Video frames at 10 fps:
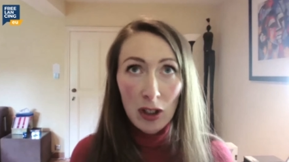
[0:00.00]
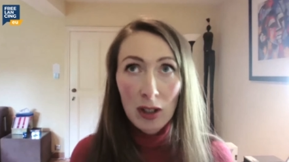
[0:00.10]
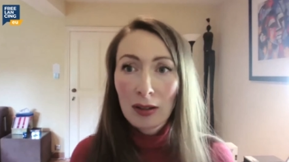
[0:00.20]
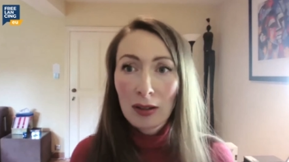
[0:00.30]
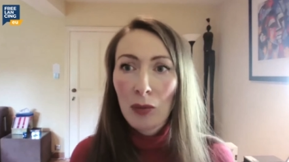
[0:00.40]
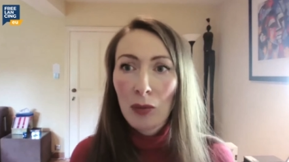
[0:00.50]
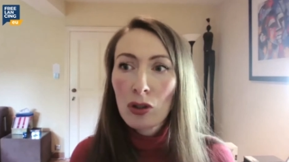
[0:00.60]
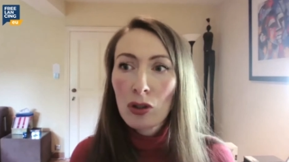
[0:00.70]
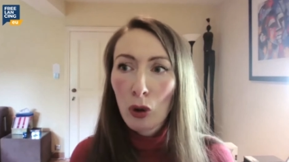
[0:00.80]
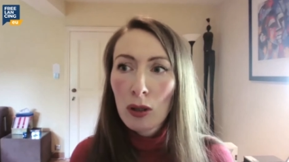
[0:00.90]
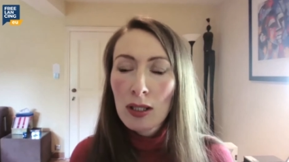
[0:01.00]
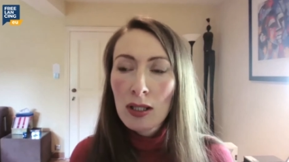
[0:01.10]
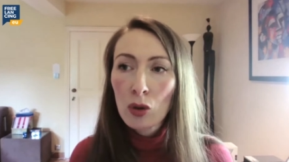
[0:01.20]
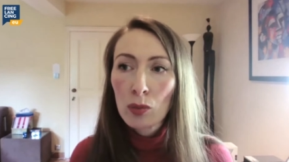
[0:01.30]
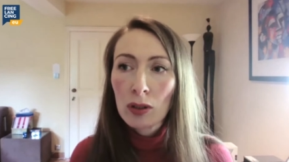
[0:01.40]
at that time was
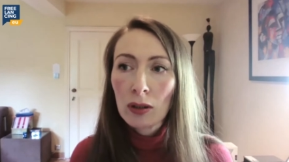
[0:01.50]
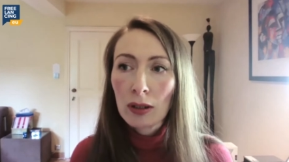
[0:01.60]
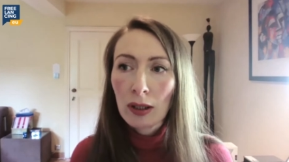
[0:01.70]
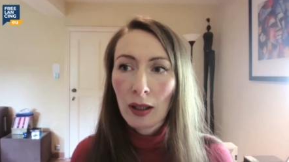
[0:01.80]
always to build